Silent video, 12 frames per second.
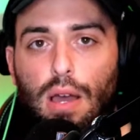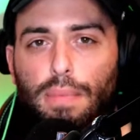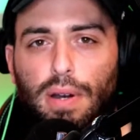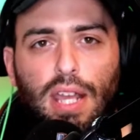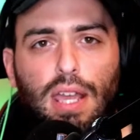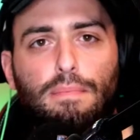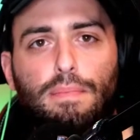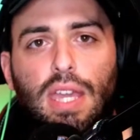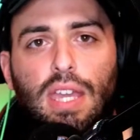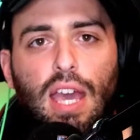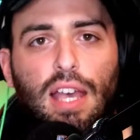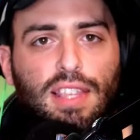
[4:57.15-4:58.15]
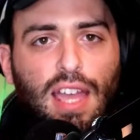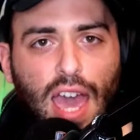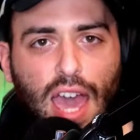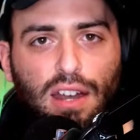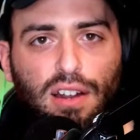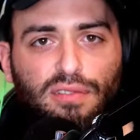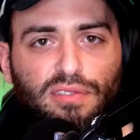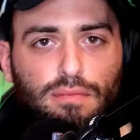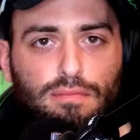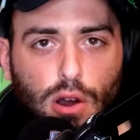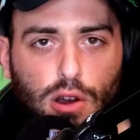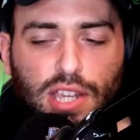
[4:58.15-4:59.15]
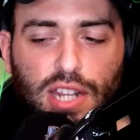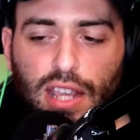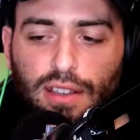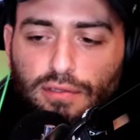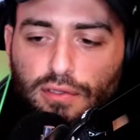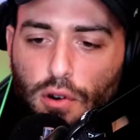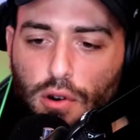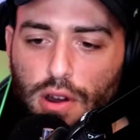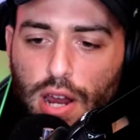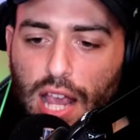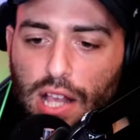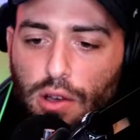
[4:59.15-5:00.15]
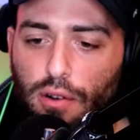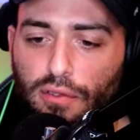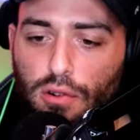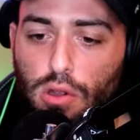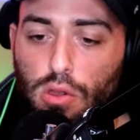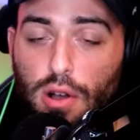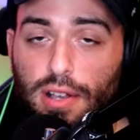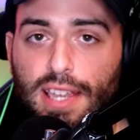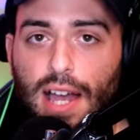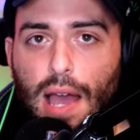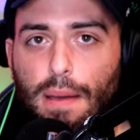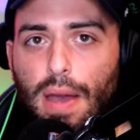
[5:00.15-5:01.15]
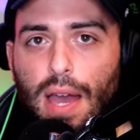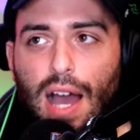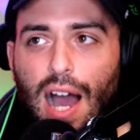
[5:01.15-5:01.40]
But him being as the head of marketing for Halo for a long time,